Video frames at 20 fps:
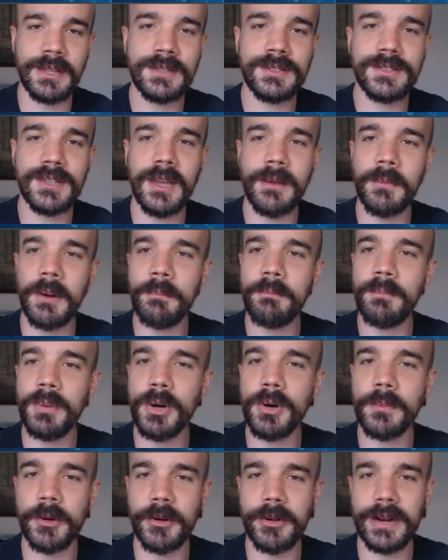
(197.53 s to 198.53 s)
Let's say I'm a
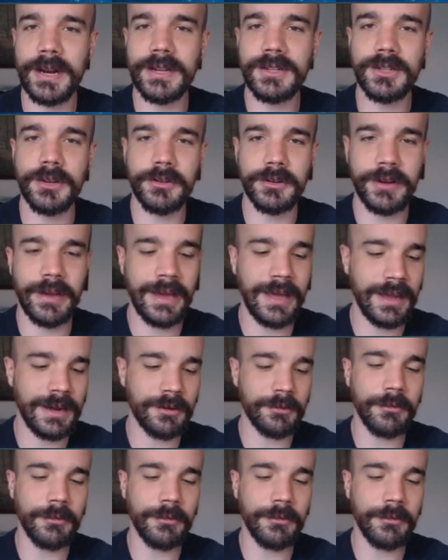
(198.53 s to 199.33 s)
boomer and I don't know how to